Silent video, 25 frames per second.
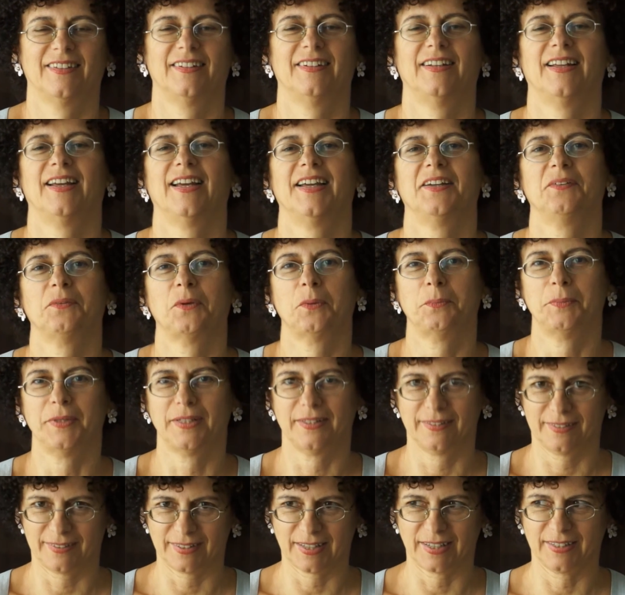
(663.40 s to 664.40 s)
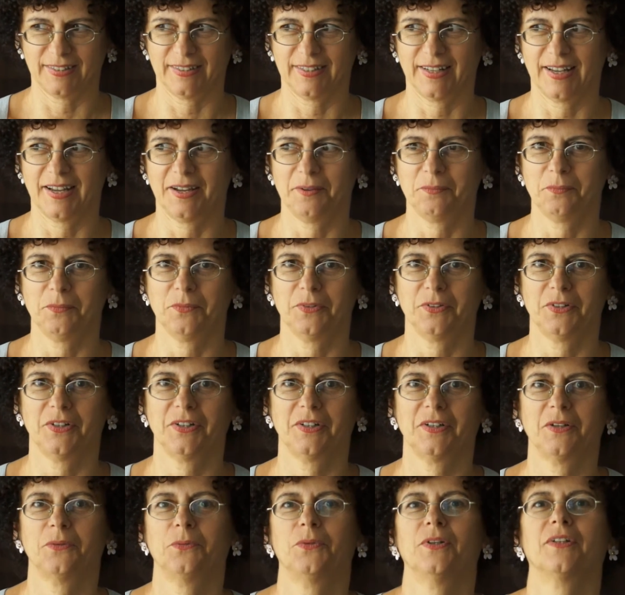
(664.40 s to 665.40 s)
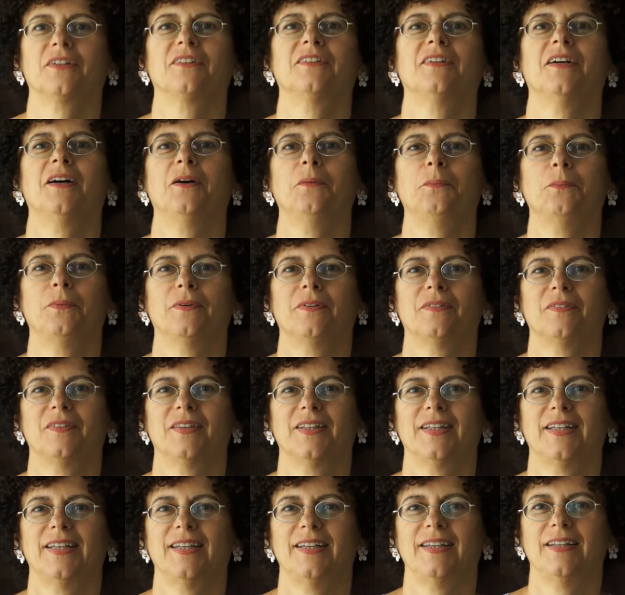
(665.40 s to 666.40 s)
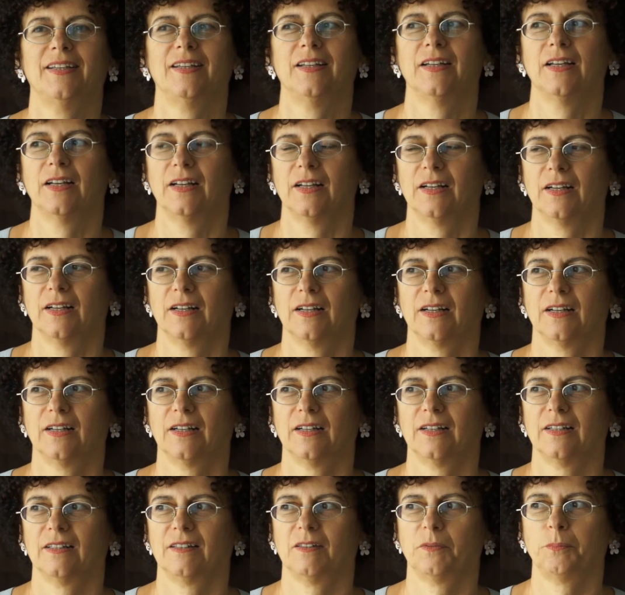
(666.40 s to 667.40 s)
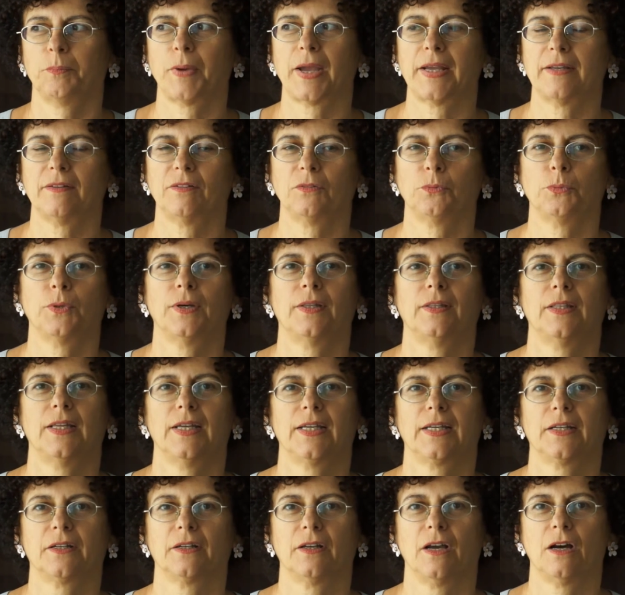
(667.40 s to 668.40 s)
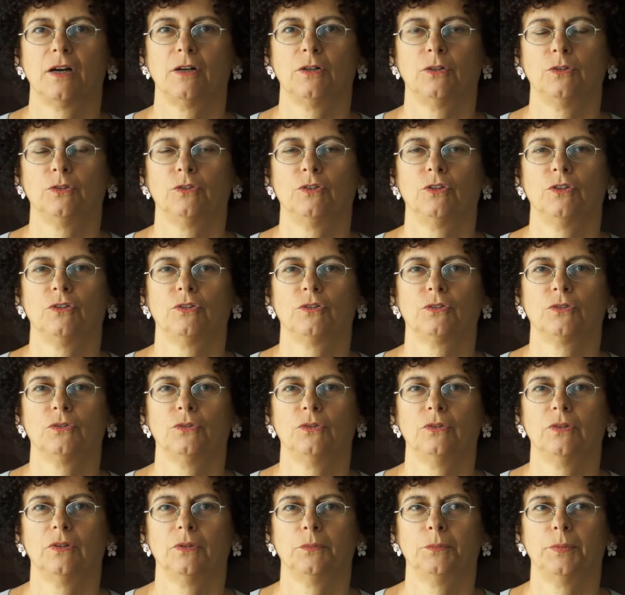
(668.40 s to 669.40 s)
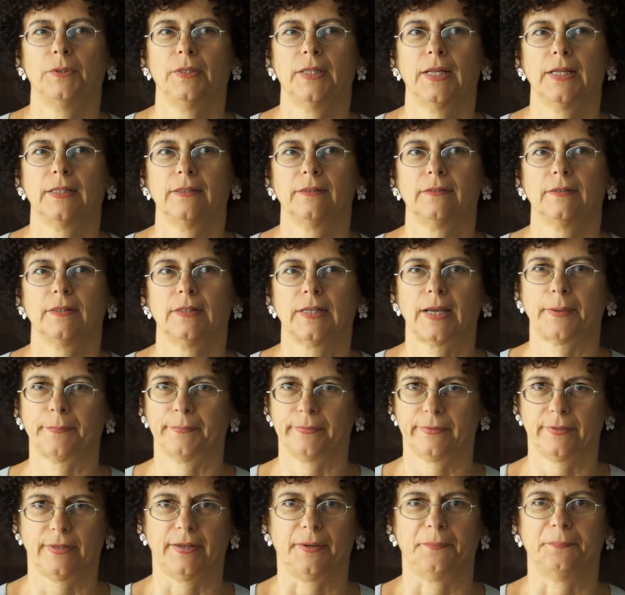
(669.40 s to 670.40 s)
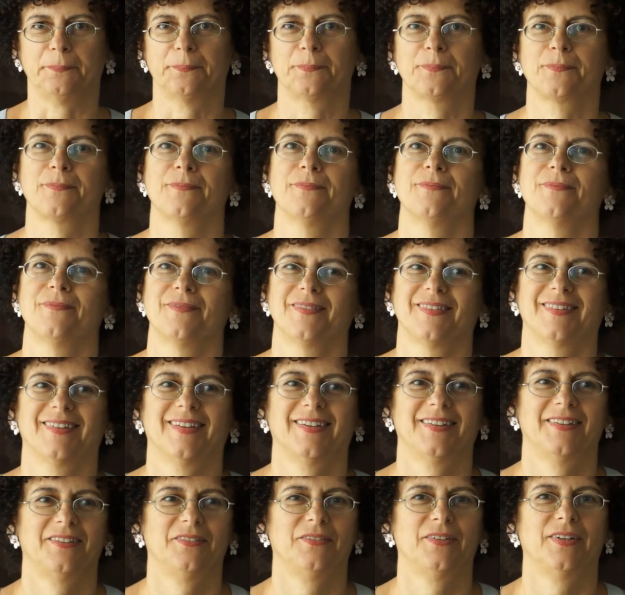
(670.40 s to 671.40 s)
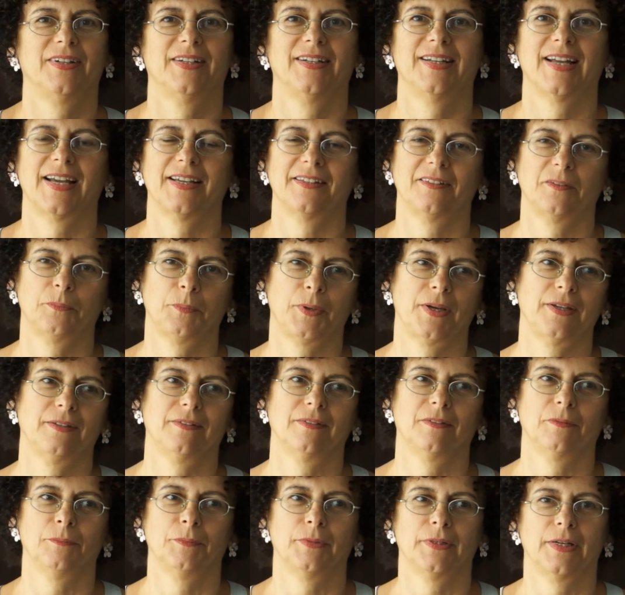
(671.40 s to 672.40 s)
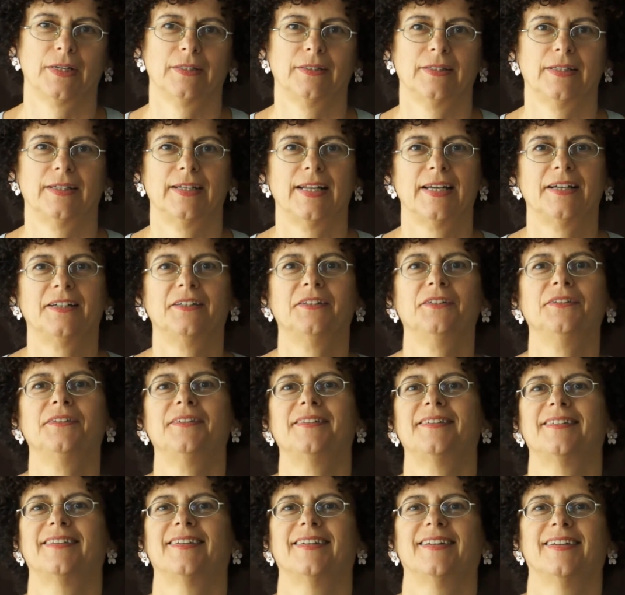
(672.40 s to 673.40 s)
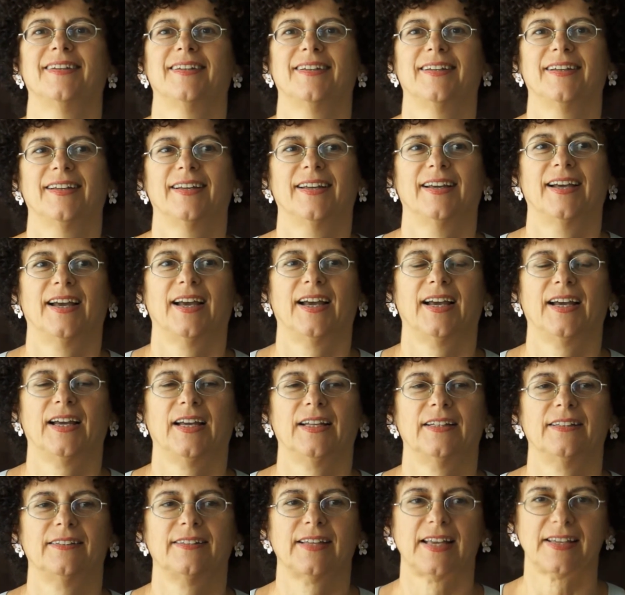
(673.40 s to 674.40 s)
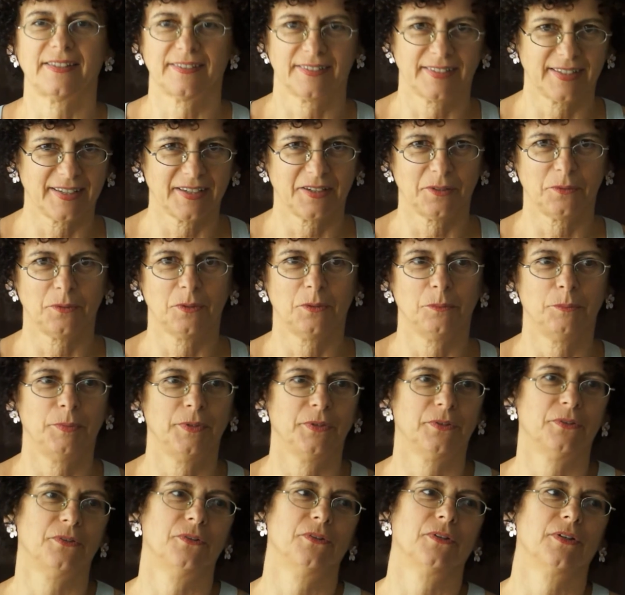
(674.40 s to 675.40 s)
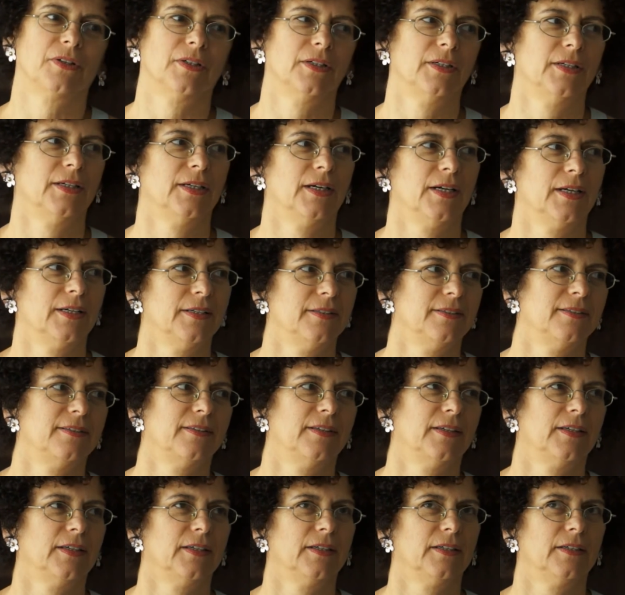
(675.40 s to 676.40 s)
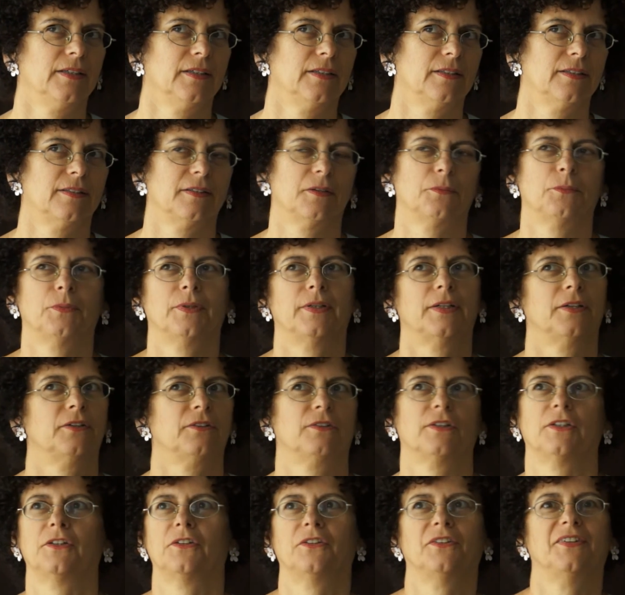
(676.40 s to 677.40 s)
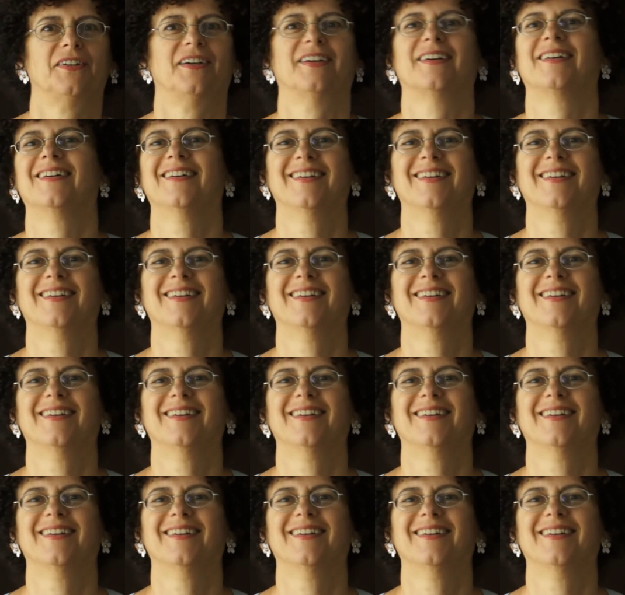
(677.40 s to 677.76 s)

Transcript: Tonight we'll be in Zaandam. We're doing a workshop of the space where they hold the School of Bidanza in Amsterdam. Okay. It's a very nice space of Miranda and Els. And Saskia will be organizing, and someone else, I don't know.